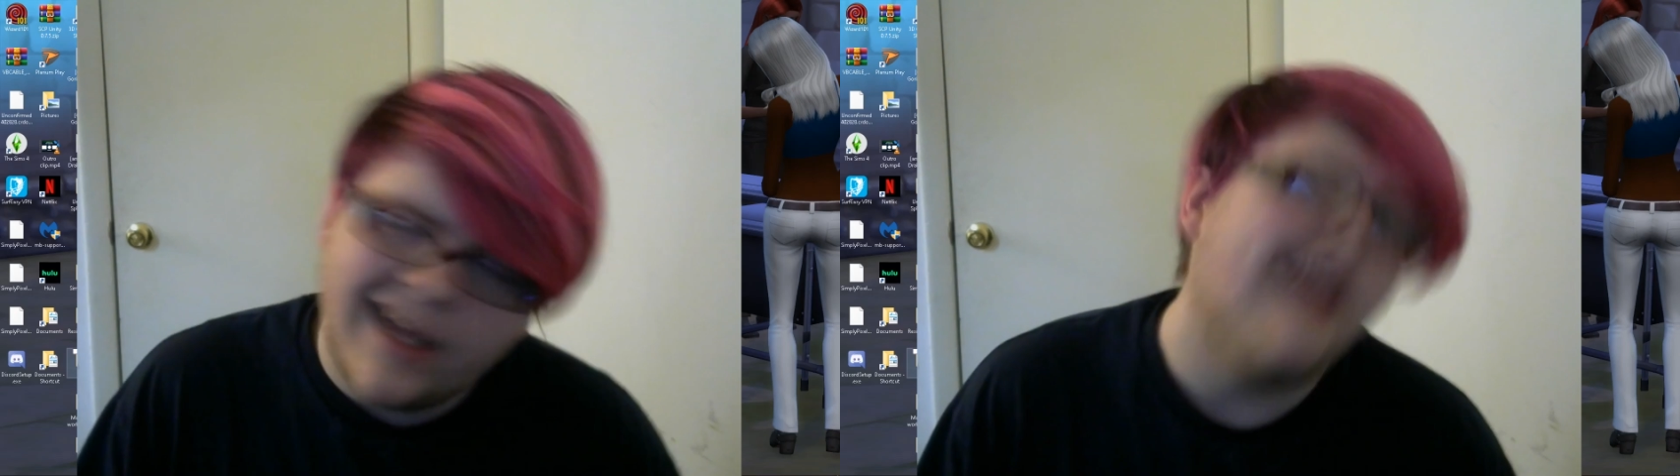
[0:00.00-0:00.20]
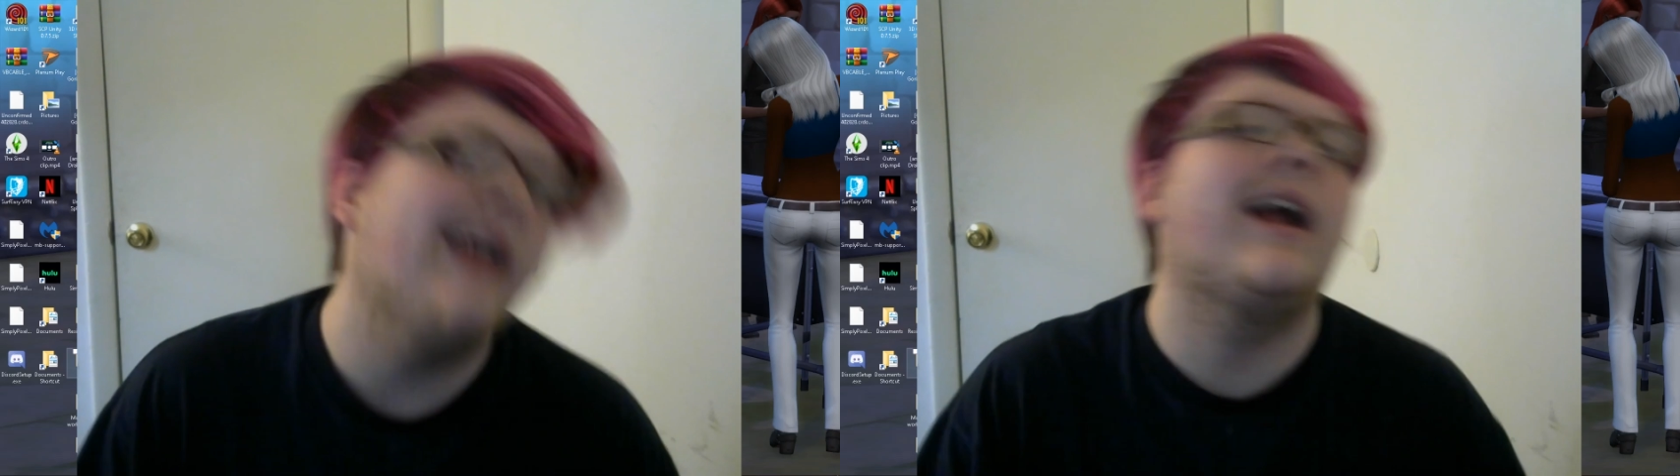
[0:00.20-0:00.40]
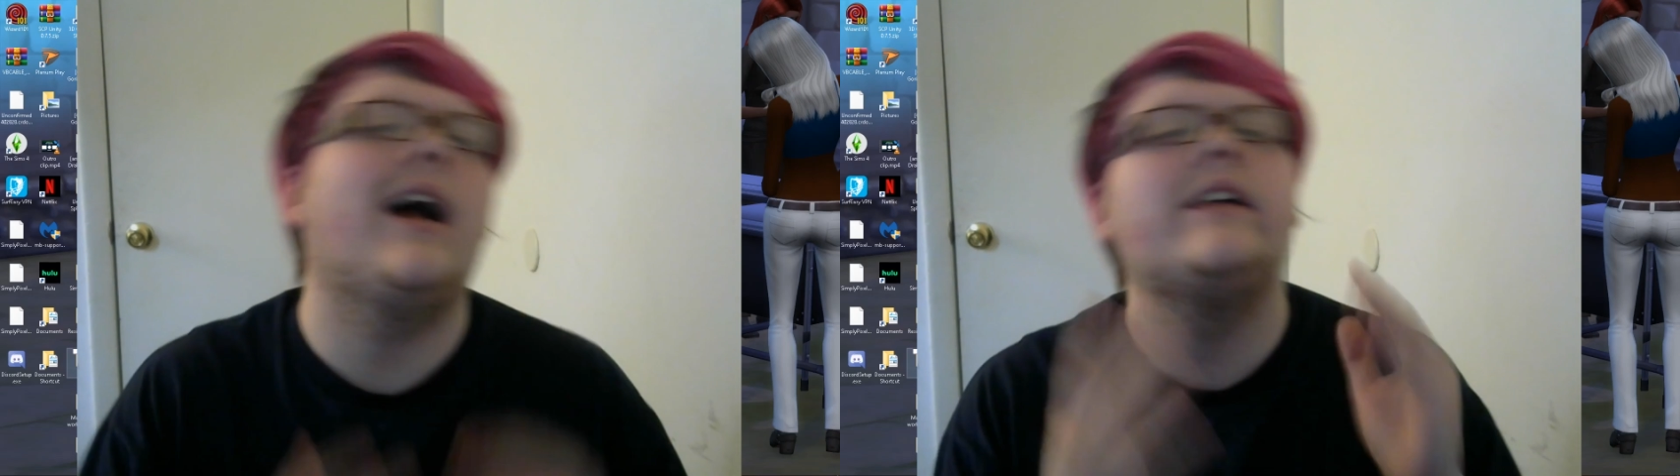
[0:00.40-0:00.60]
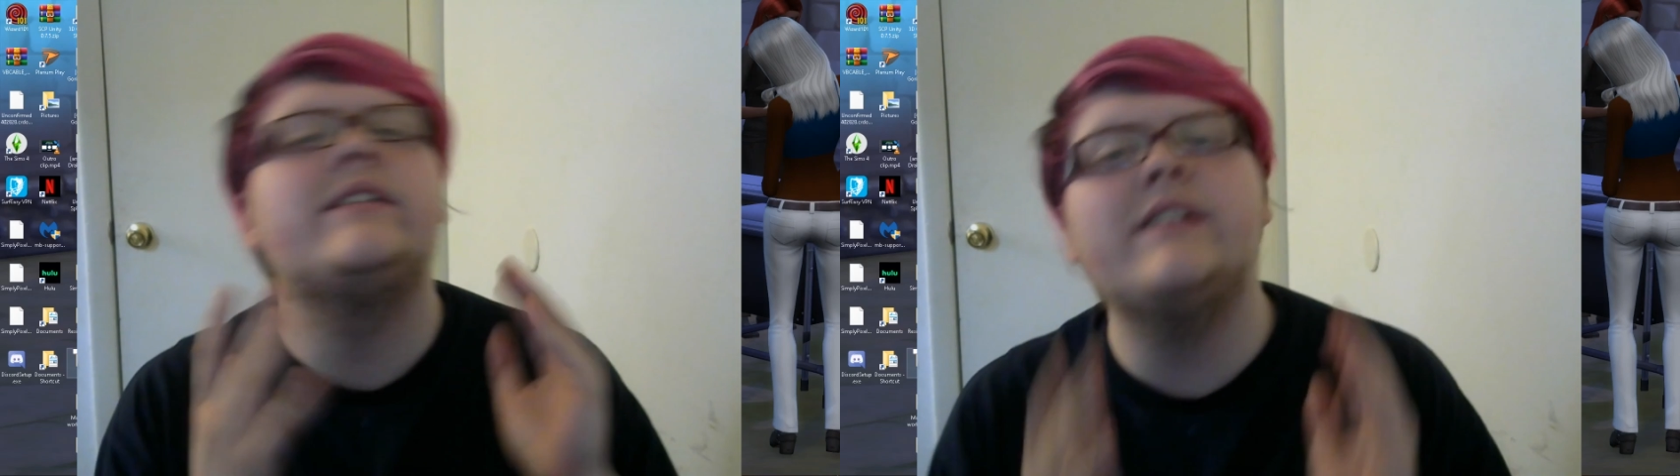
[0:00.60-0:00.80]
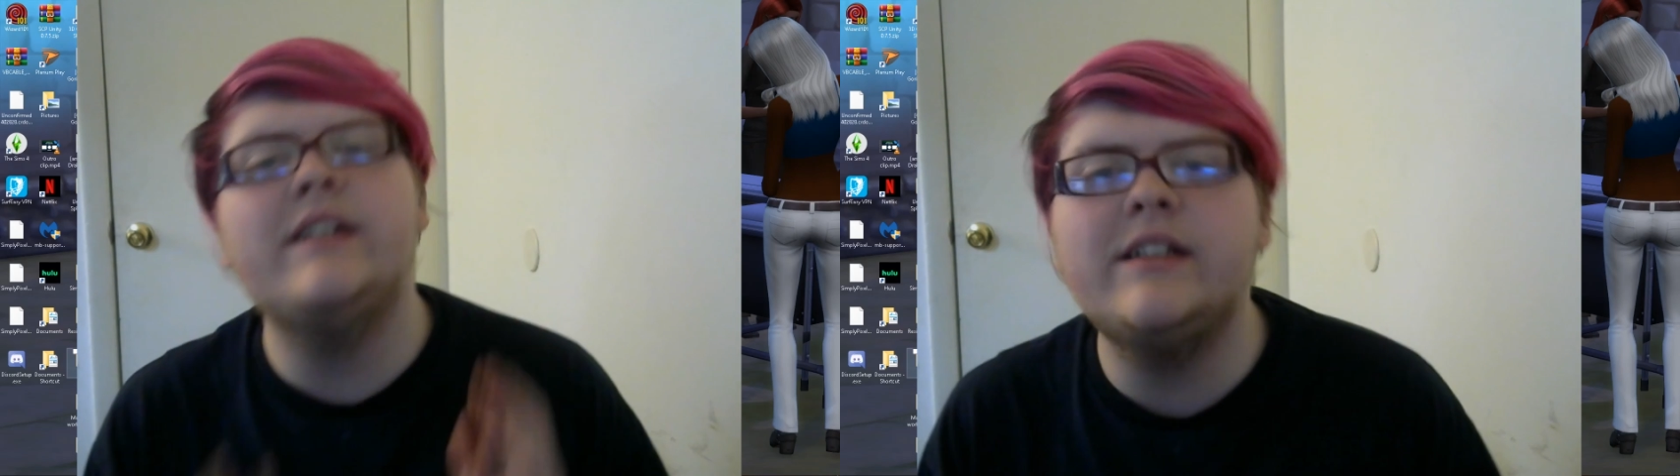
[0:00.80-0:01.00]
Hey
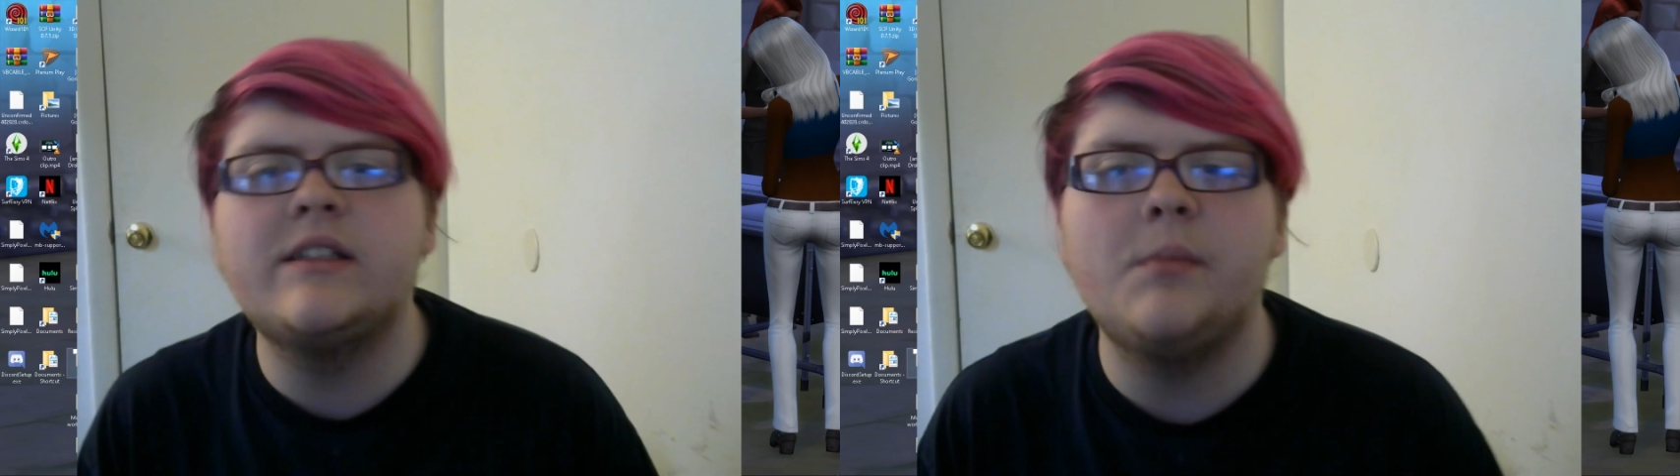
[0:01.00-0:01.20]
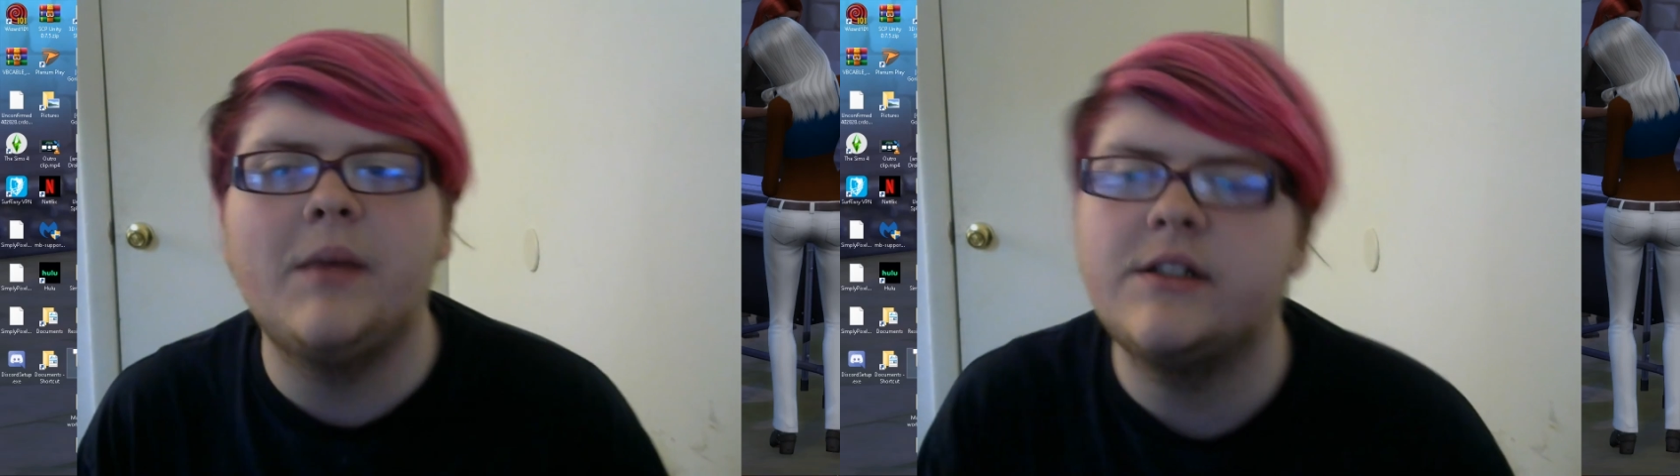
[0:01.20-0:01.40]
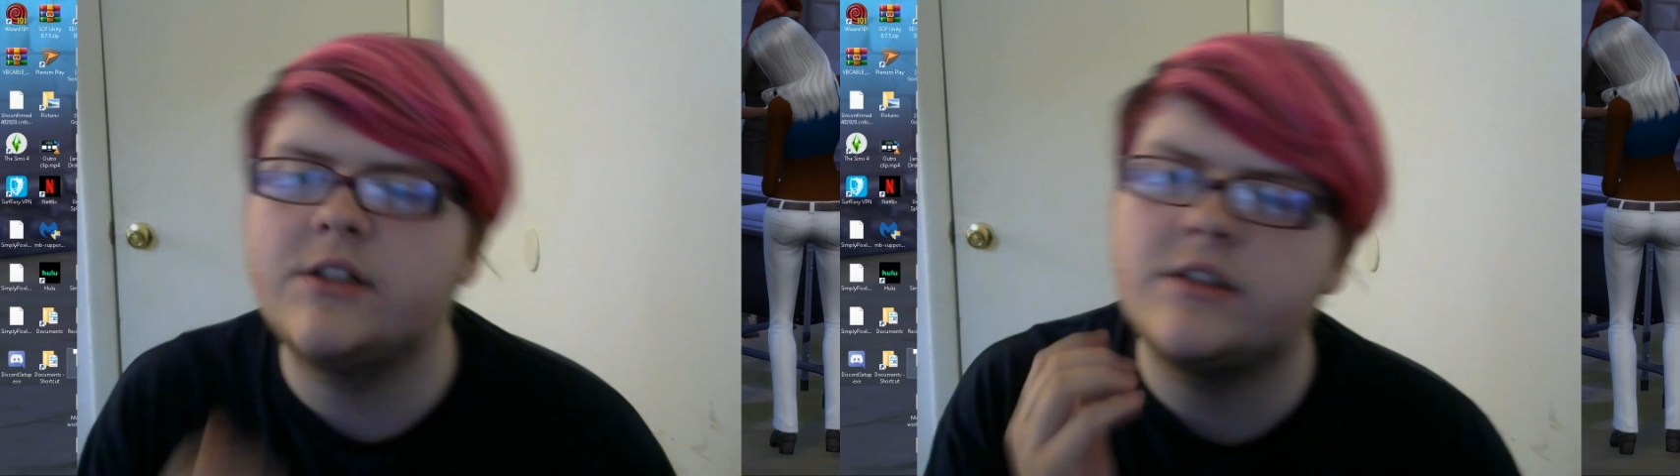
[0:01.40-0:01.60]
guys, it's Major.